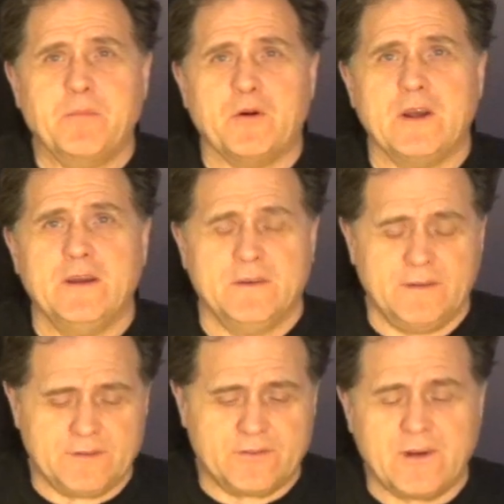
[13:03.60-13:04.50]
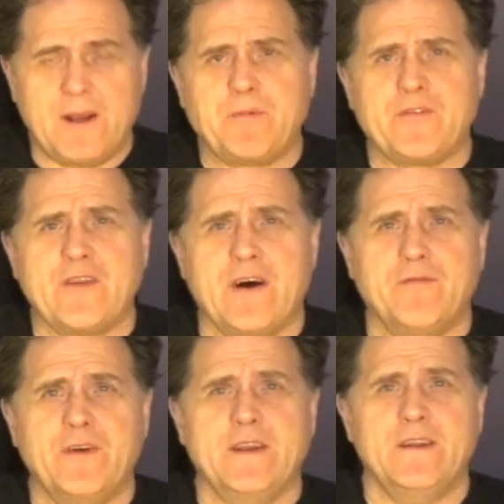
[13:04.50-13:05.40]
boy. Strap
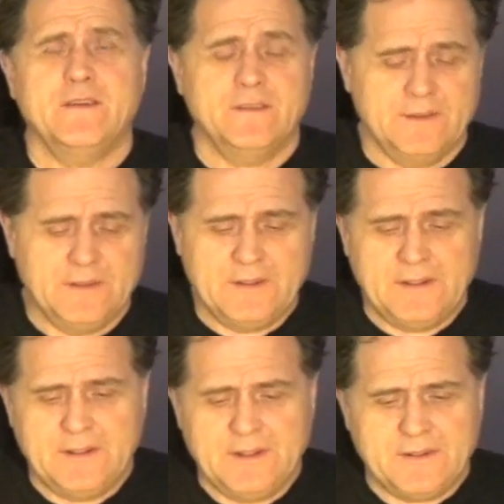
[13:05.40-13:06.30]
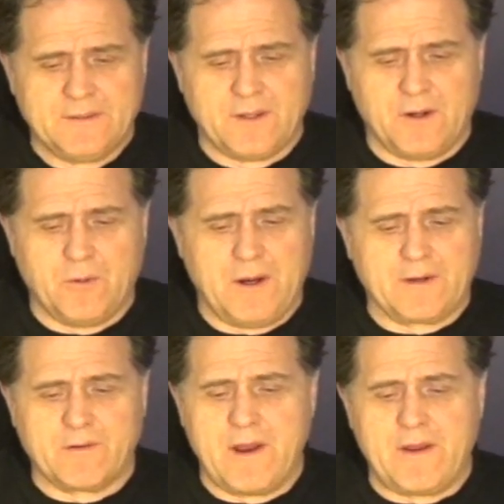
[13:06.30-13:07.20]
yourself in. So,
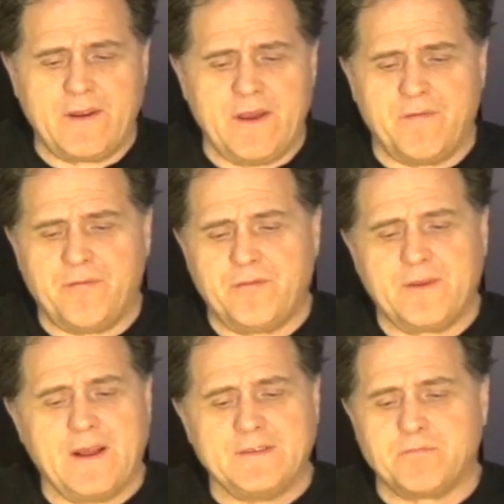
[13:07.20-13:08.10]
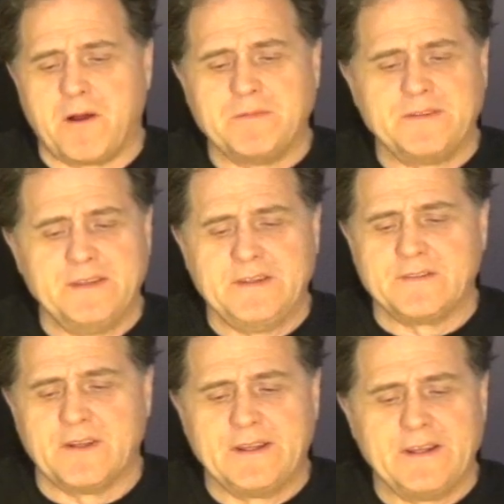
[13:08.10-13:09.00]
great GIF. You guys have probably seen
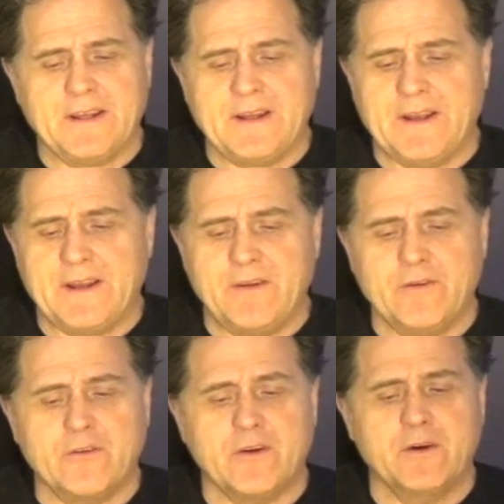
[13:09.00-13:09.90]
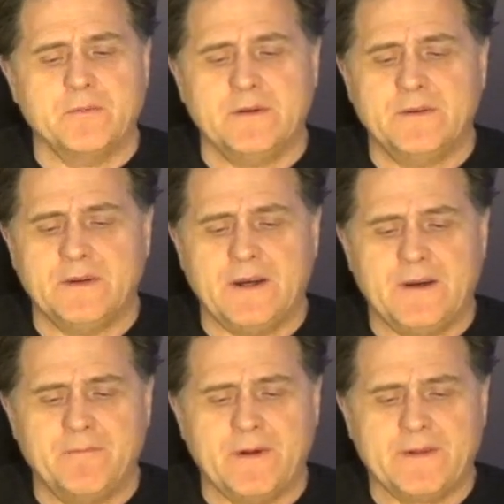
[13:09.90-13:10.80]
this on the internet, YouTube.
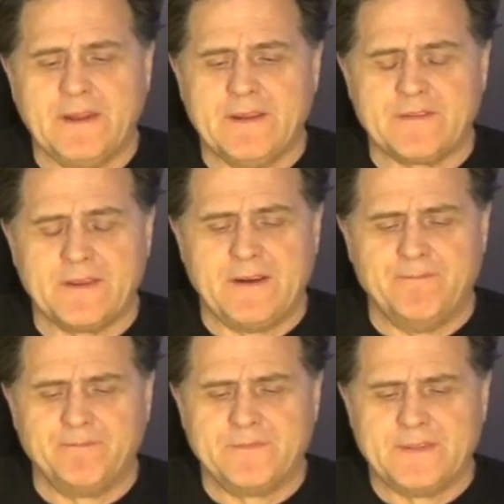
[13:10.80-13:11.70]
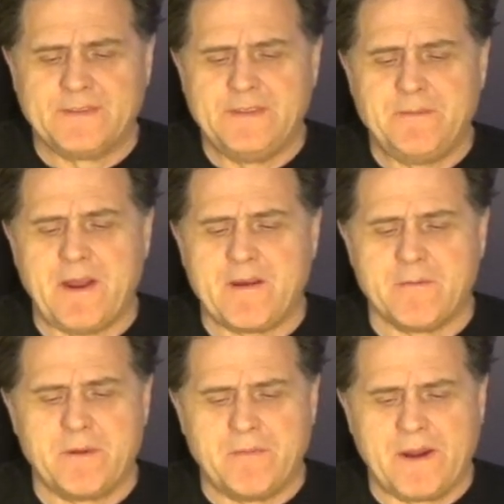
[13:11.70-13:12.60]
I think it's Nassim
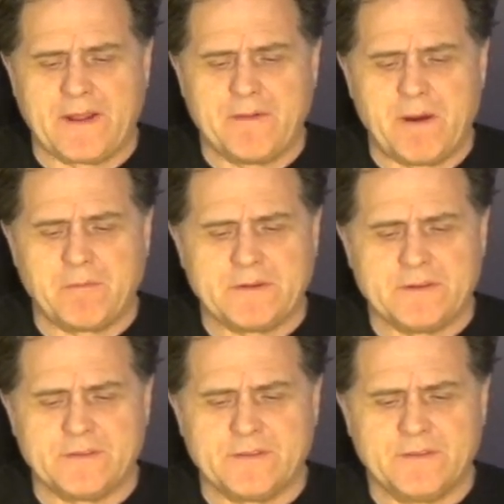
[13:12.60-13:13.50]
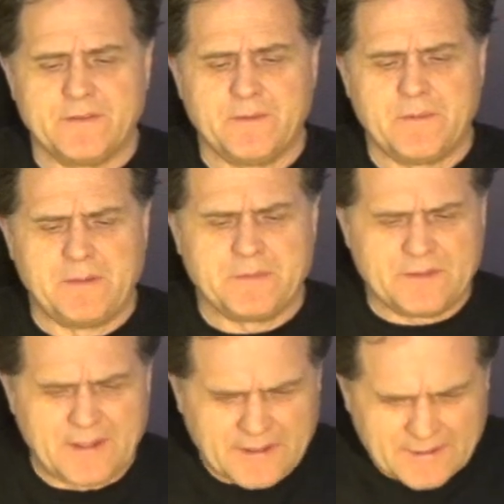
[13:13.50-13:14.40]
Harriman might have come up with this, if I'm not
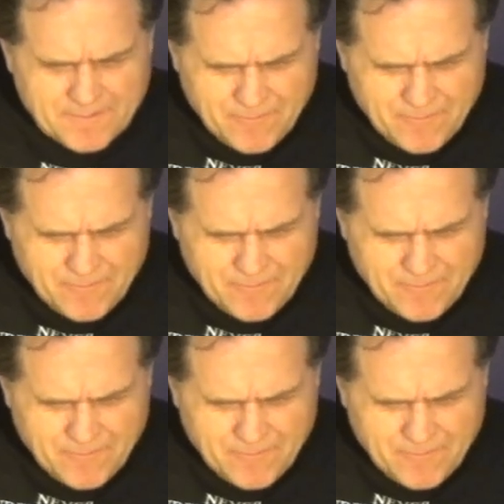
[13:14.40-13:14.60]
mistaken.